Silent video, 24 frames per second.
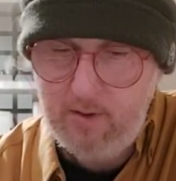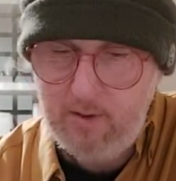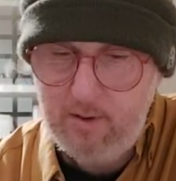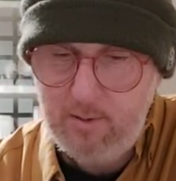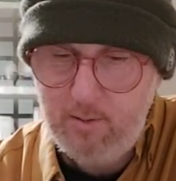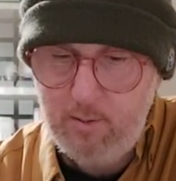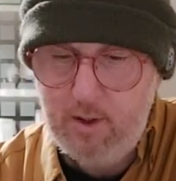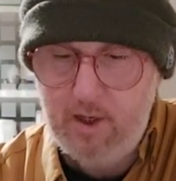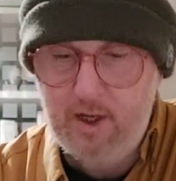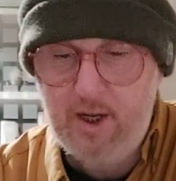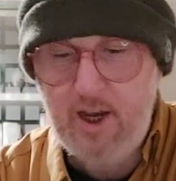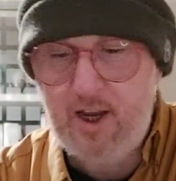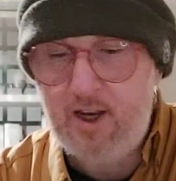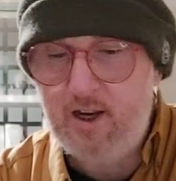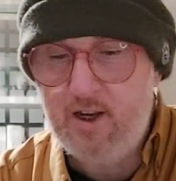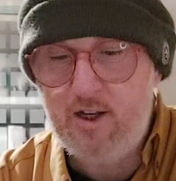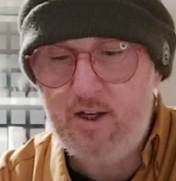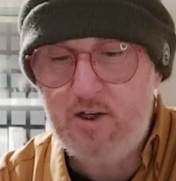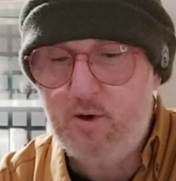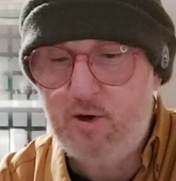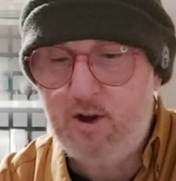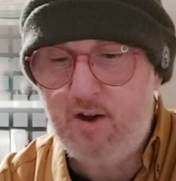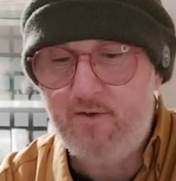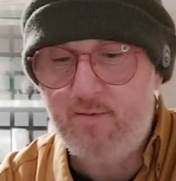But again, I
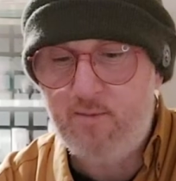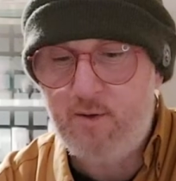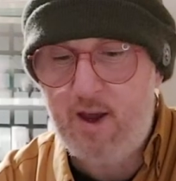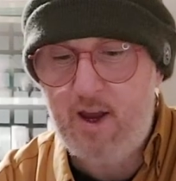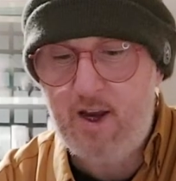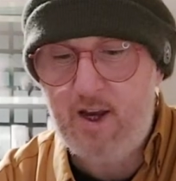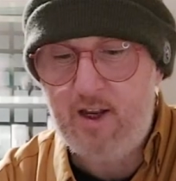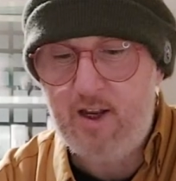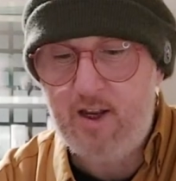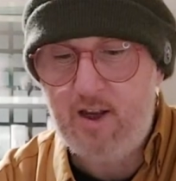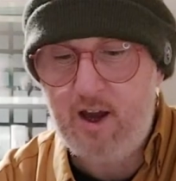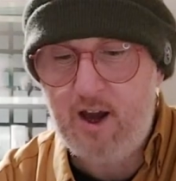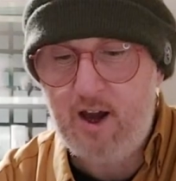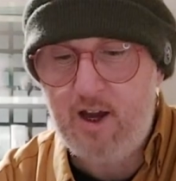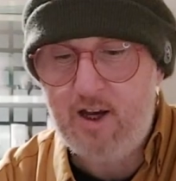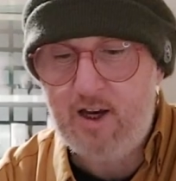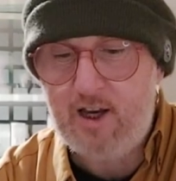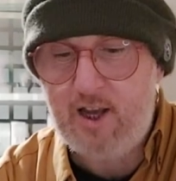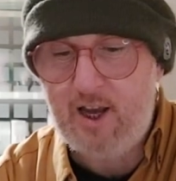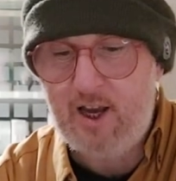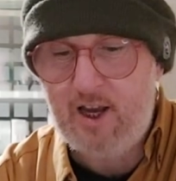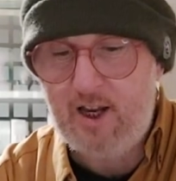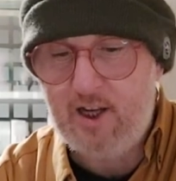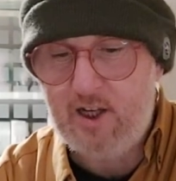don't have
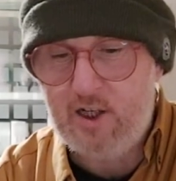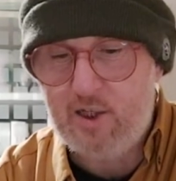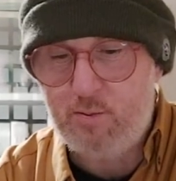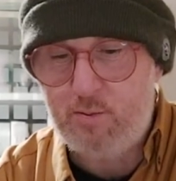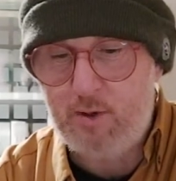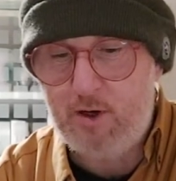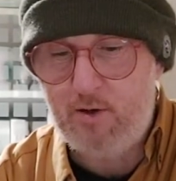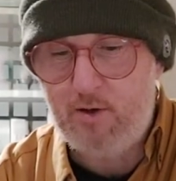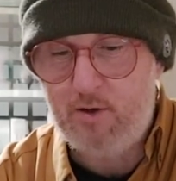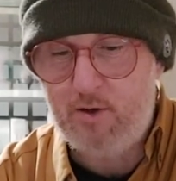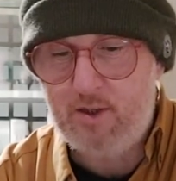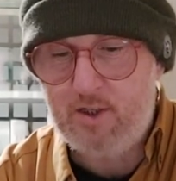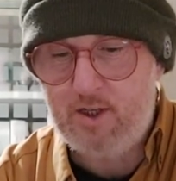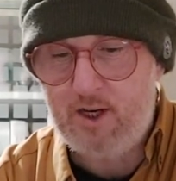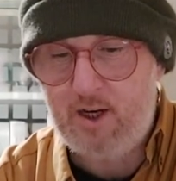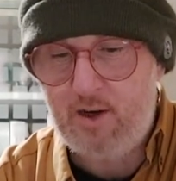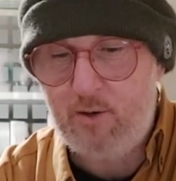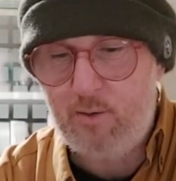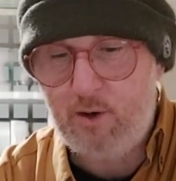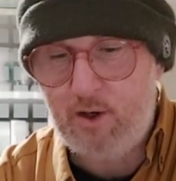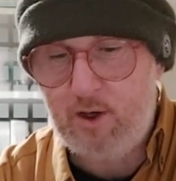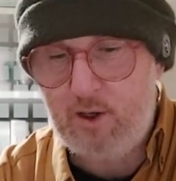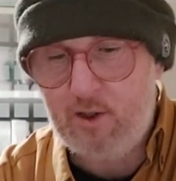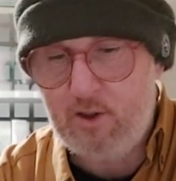hardly any experience
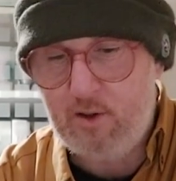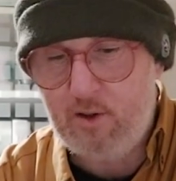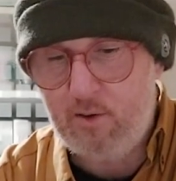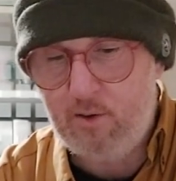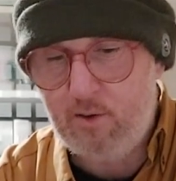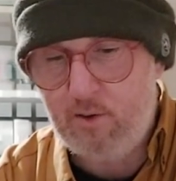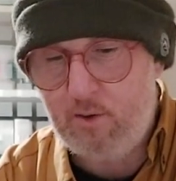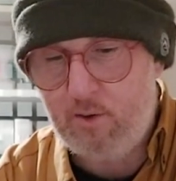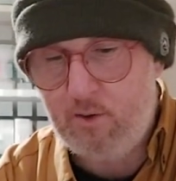anyway, so.